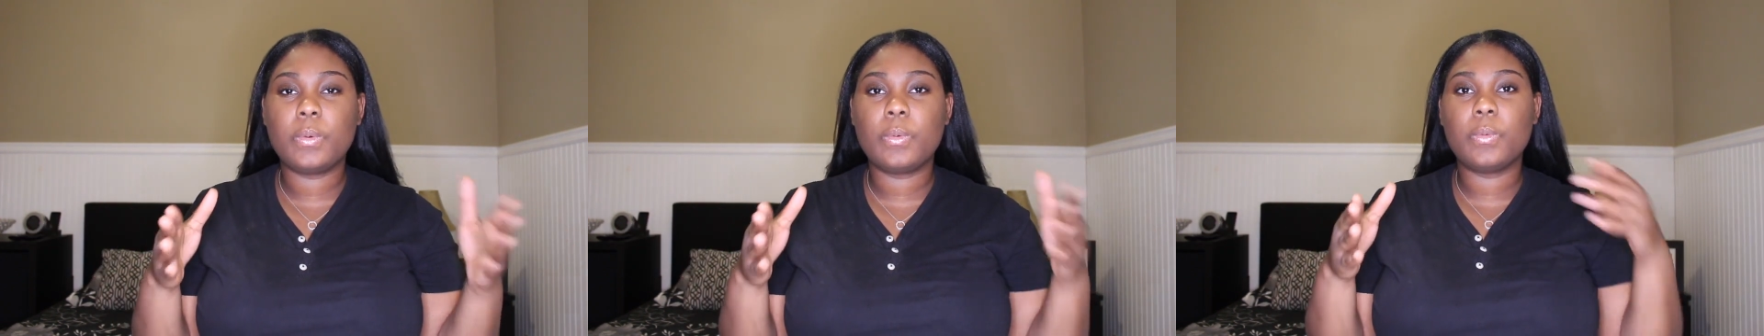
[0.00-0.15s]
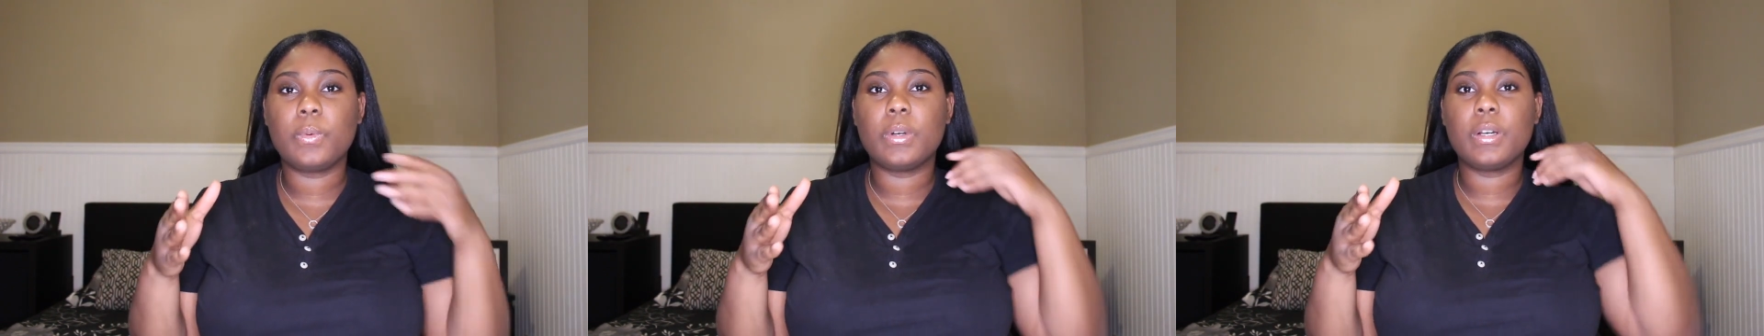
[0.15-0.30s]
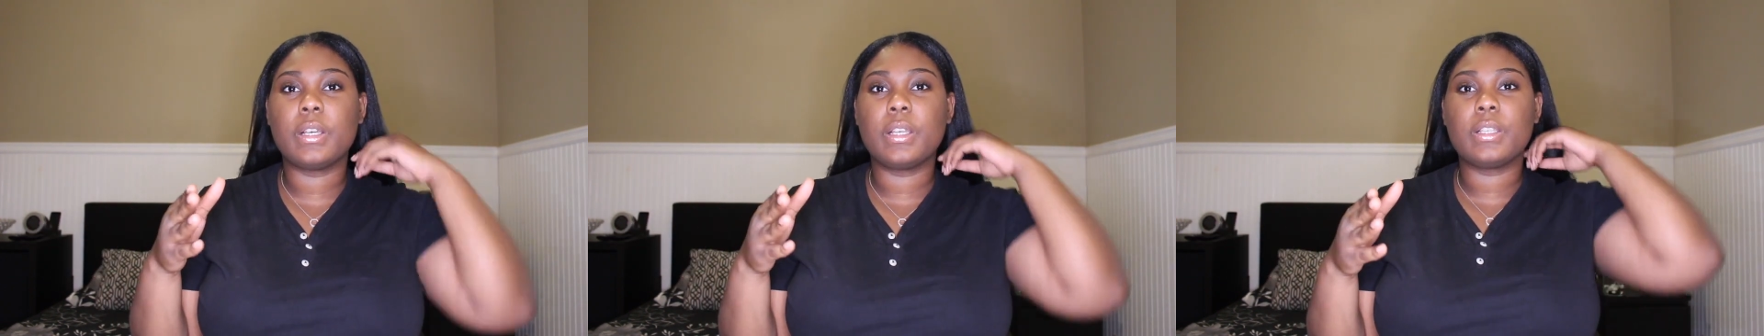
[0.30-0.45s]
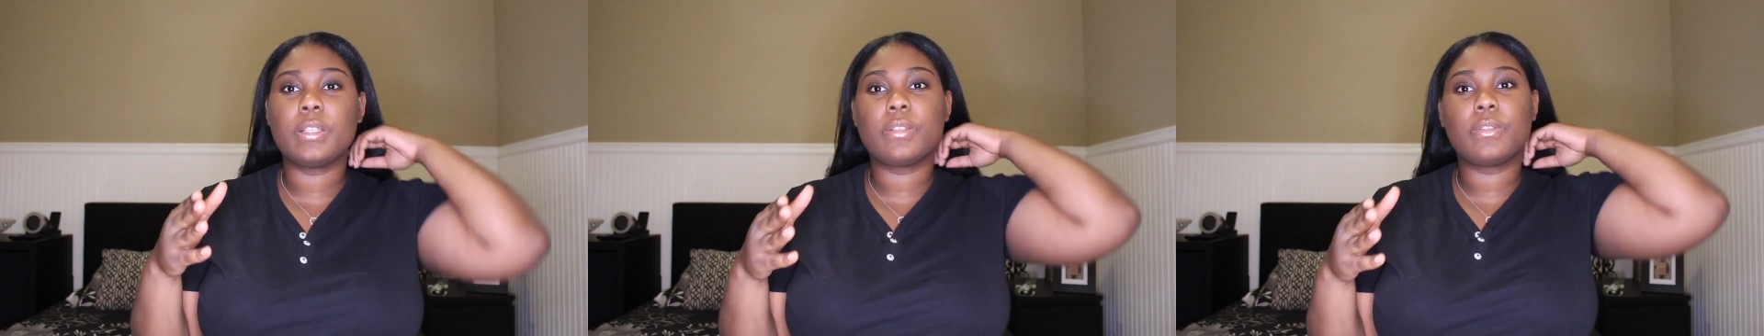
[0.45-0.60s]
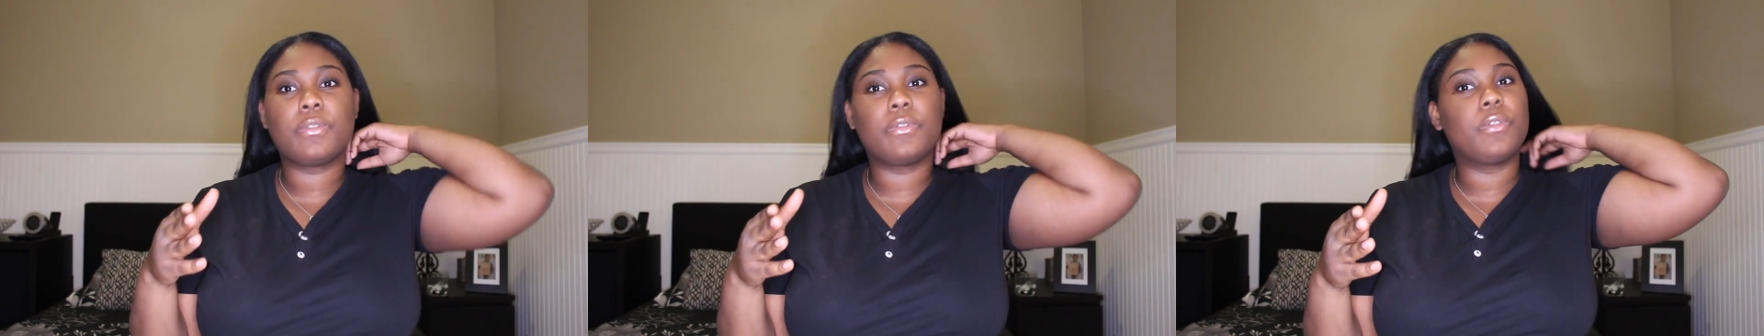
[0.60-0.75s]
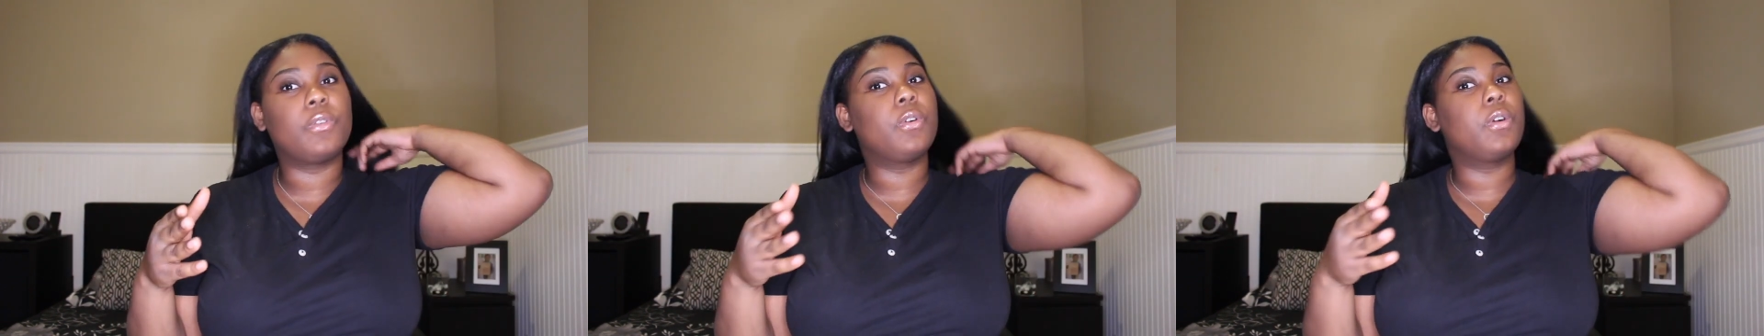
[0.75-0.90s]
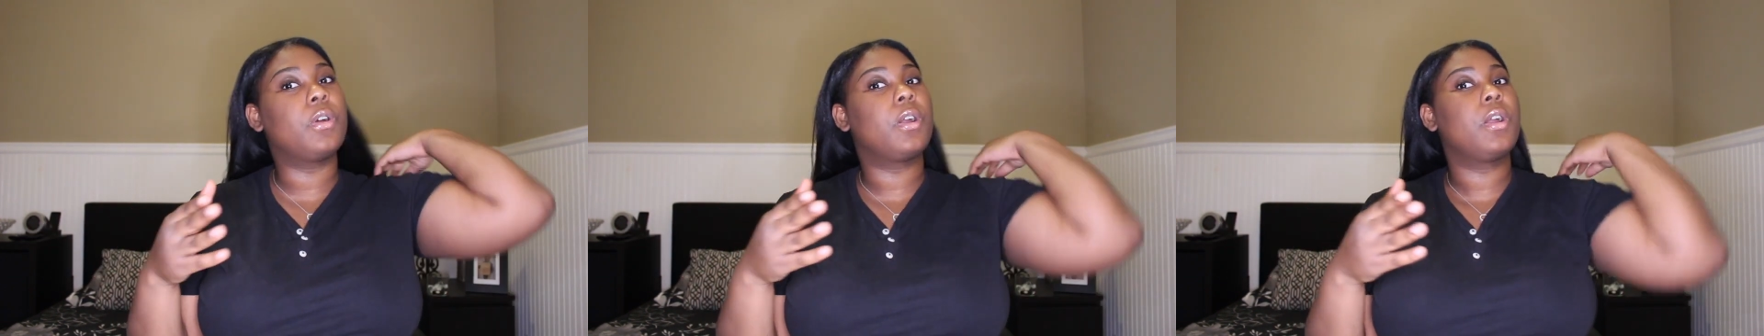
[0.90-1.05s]
was
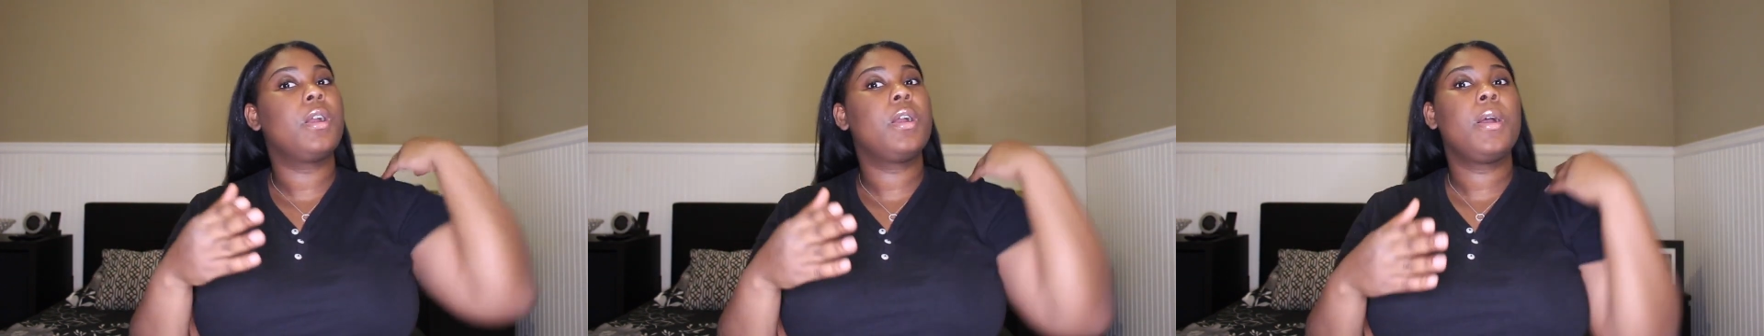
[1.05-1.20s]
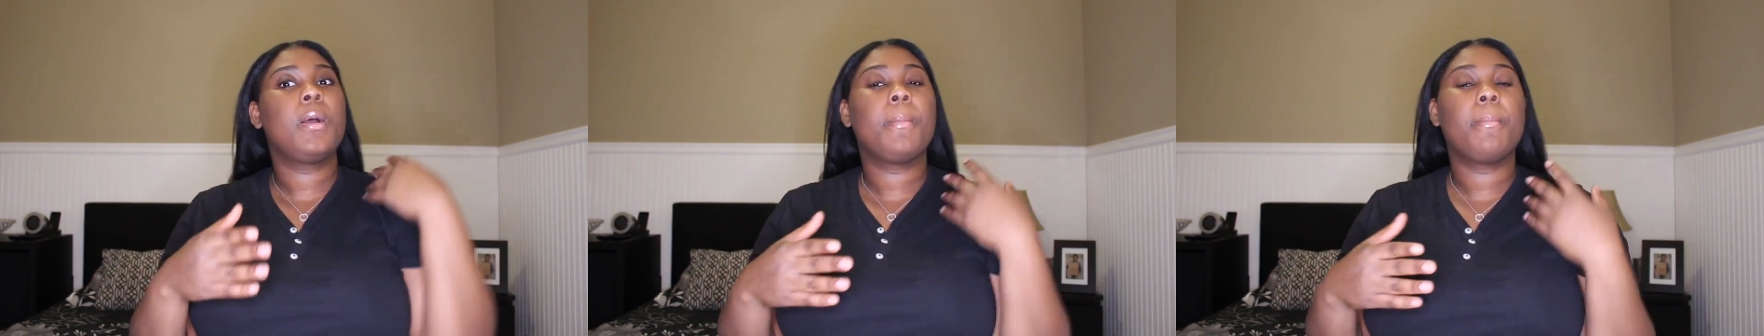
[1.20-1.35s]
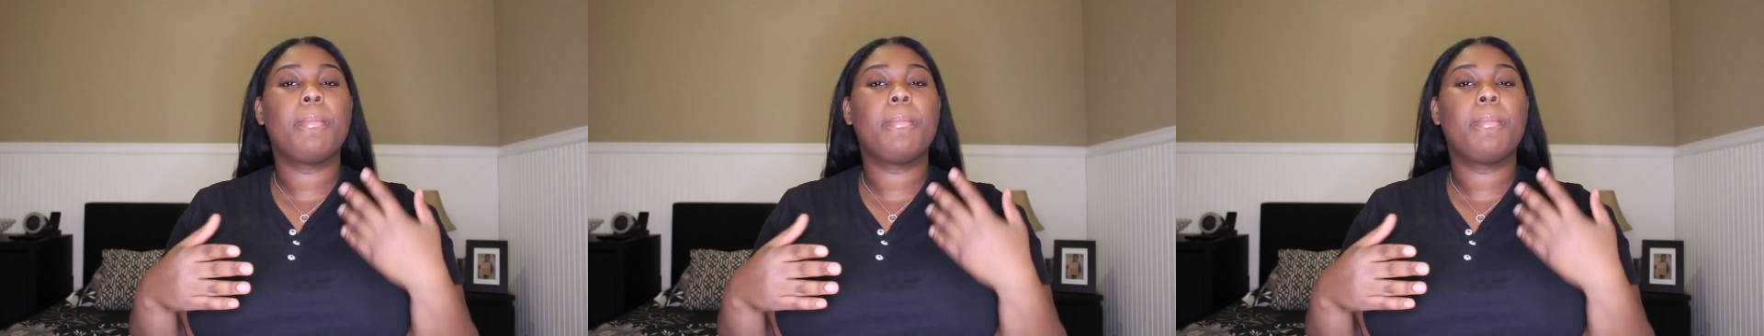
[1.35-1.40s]
for